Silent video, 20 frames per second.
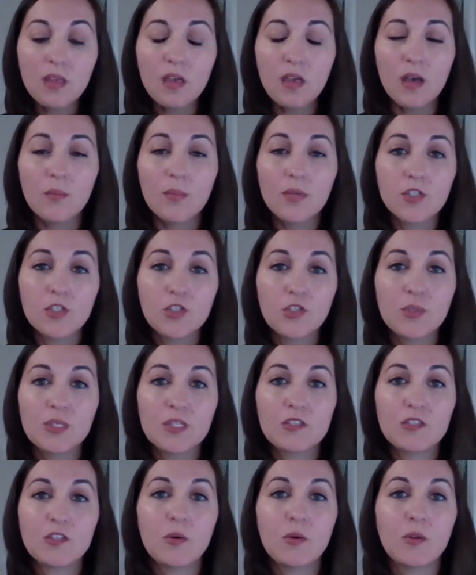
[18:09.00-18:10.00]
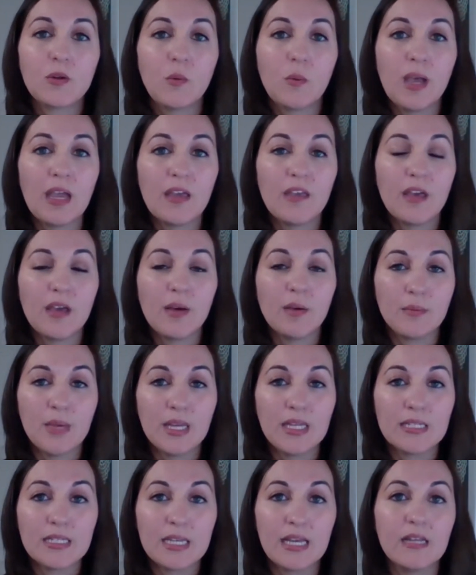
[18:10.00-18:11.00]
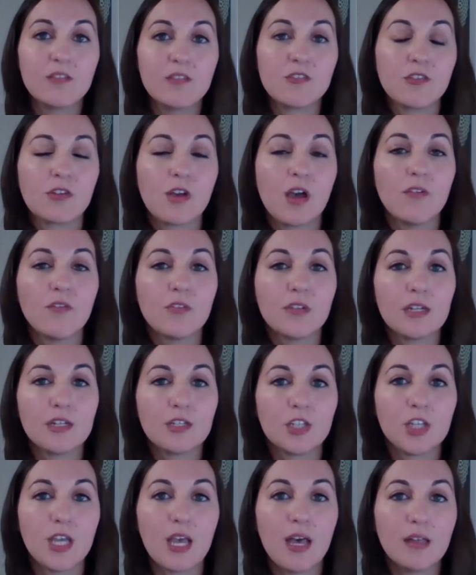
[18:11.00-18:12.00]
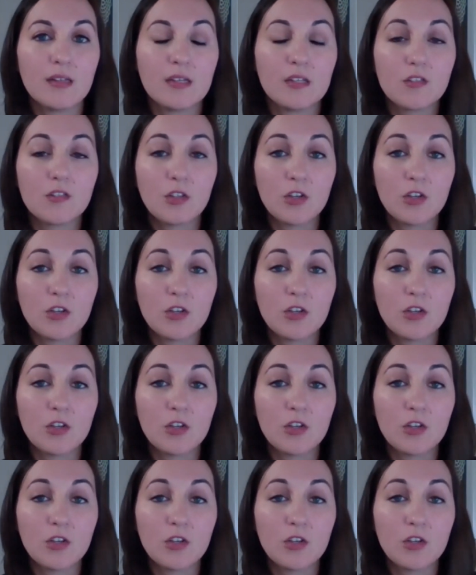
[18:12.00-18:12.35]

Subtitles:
But doing so in a way that maintains their confidentiality.